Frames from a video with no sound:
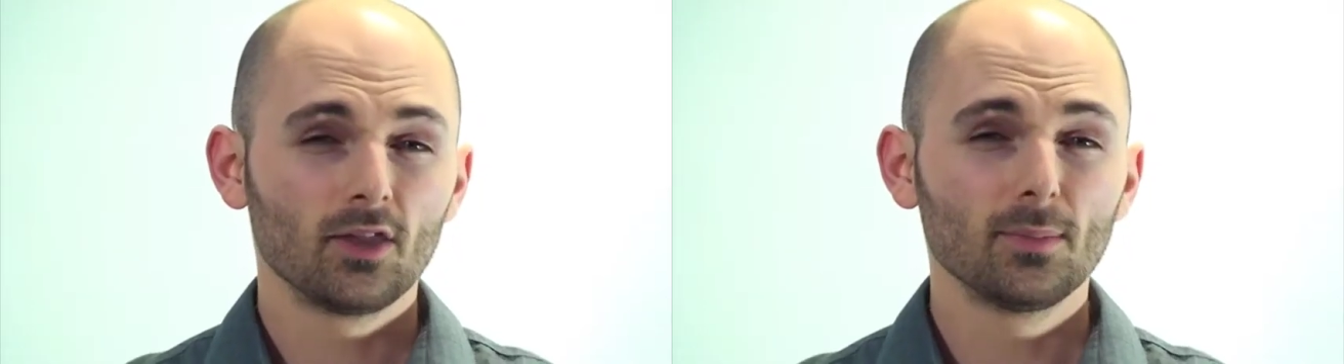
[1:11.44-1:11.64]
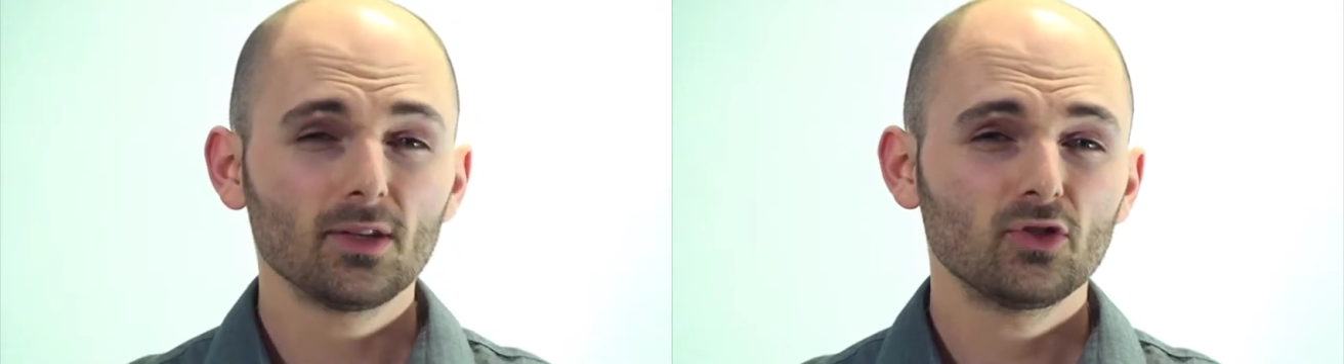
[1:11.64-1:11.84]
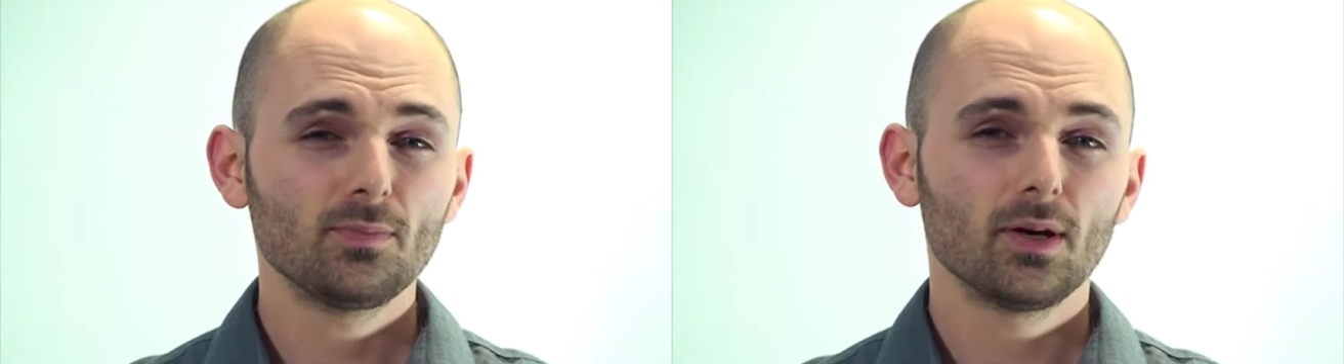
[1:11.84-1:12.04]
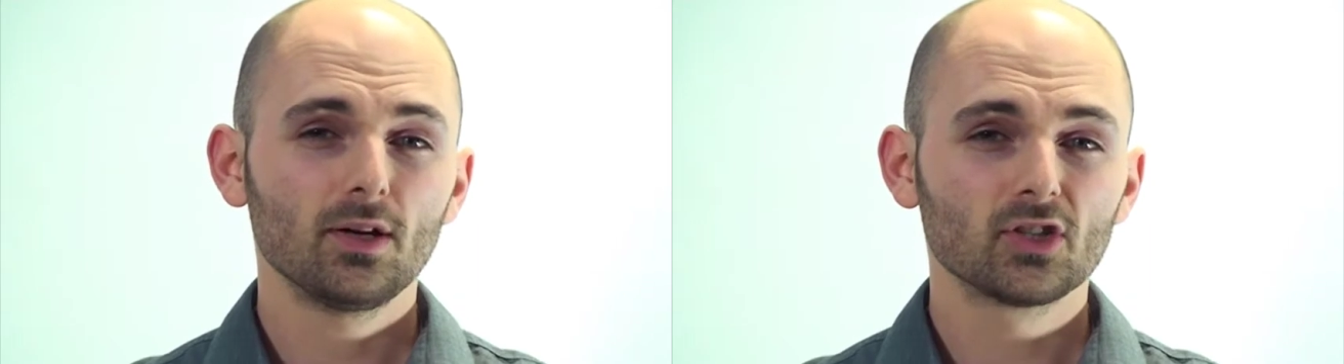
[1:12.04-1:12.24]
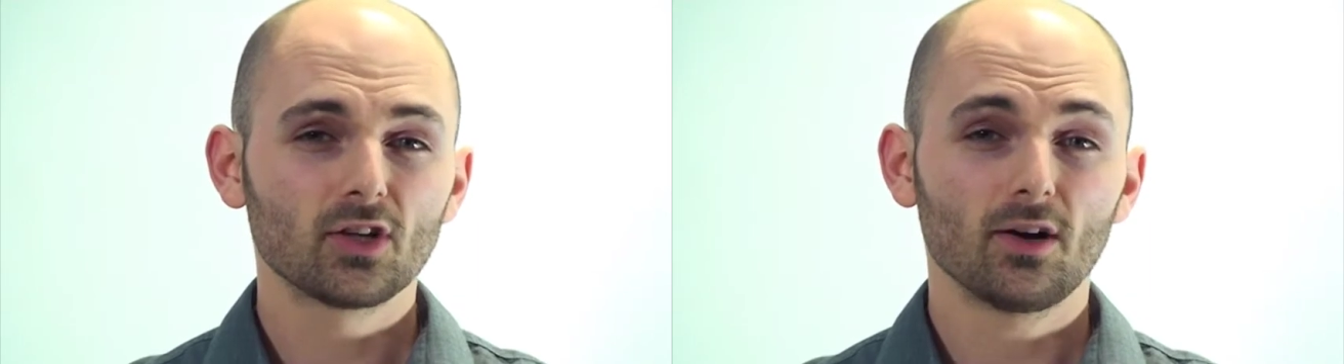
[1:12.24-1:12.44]
The military
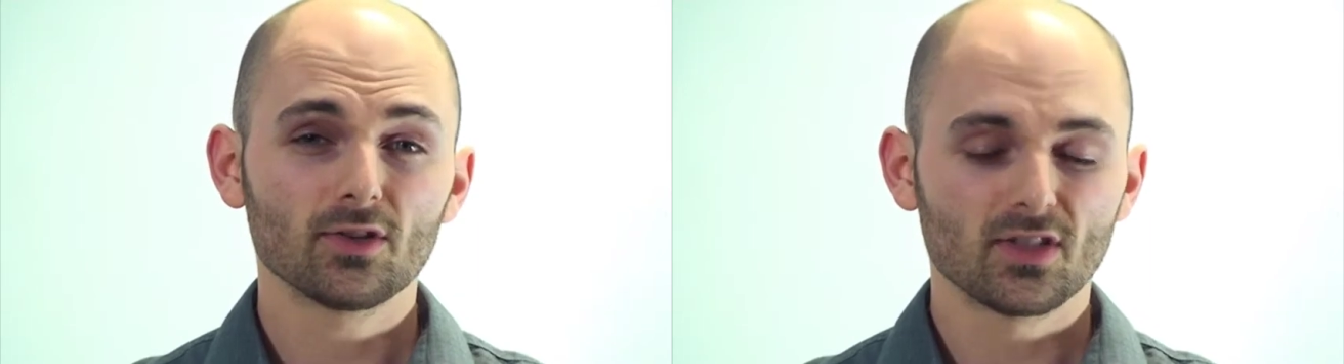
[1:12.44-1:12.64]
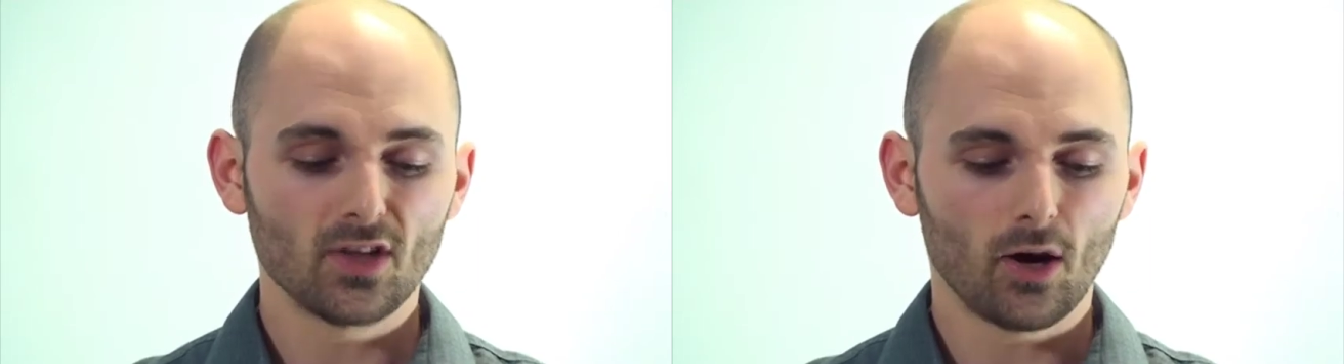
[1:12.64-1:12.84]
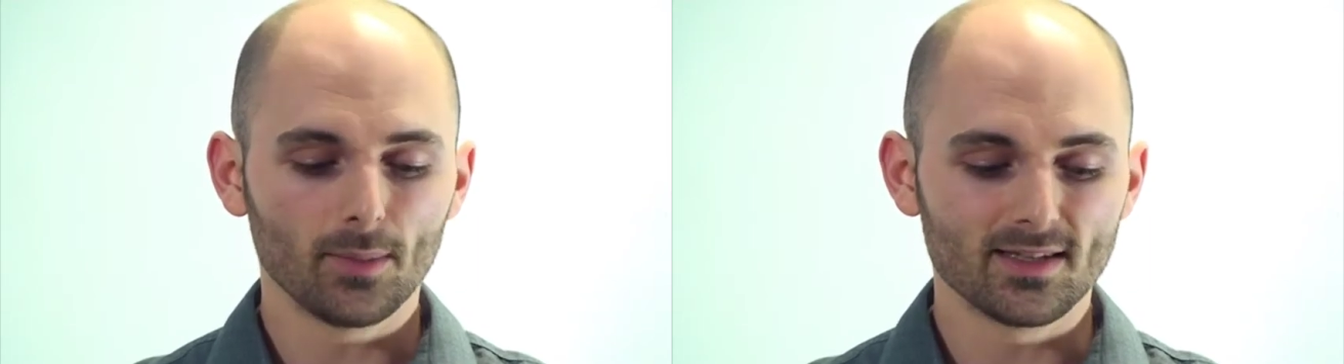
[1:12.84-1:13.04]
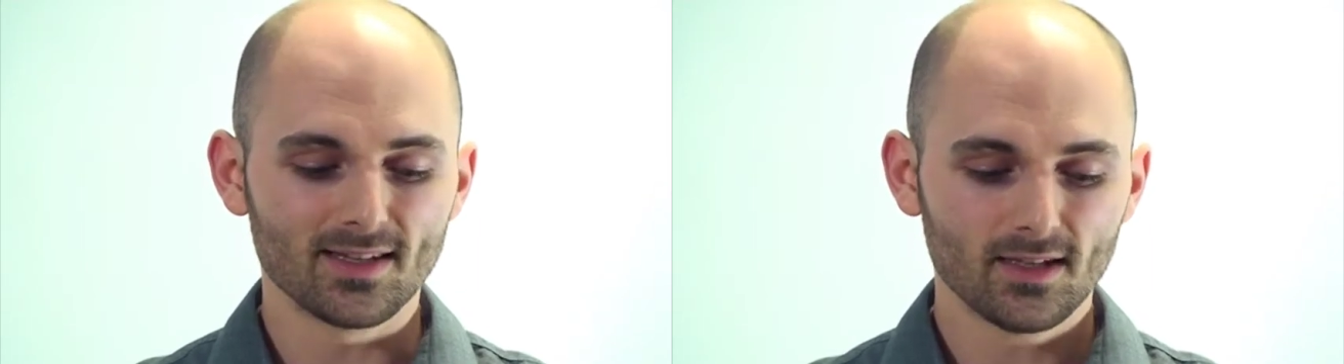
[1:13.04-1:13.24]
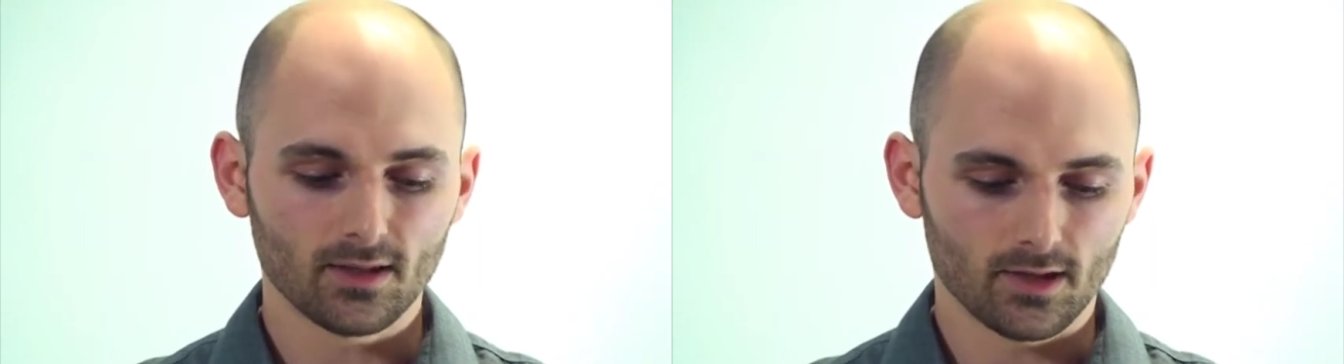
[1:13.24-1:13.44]
purge cost the army
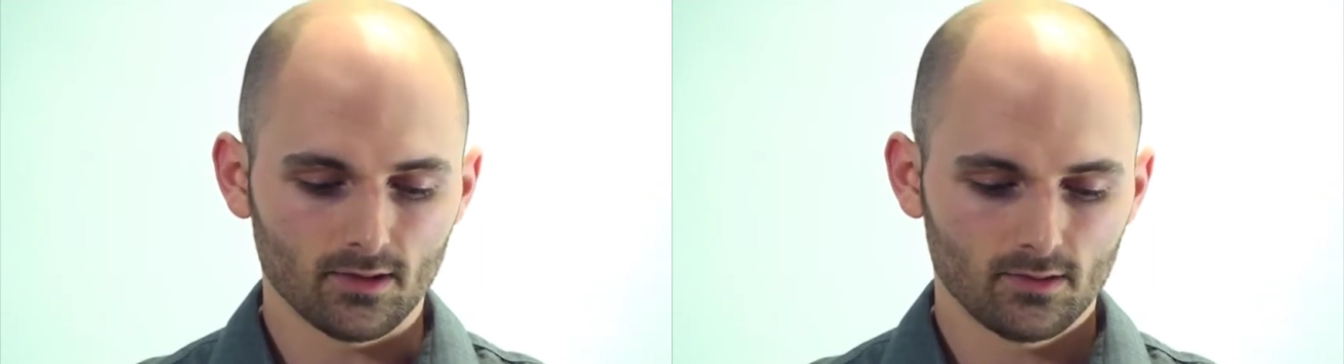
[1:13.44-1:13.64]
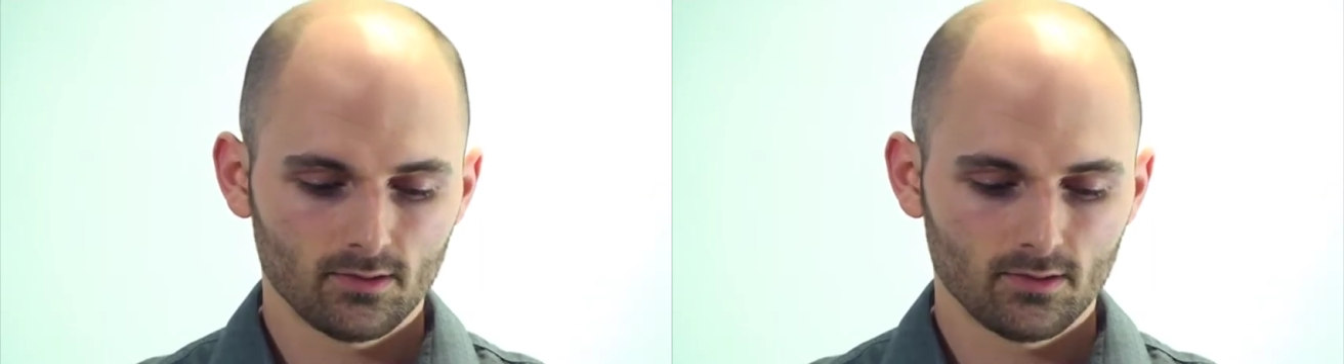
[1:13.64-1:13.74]
dearly,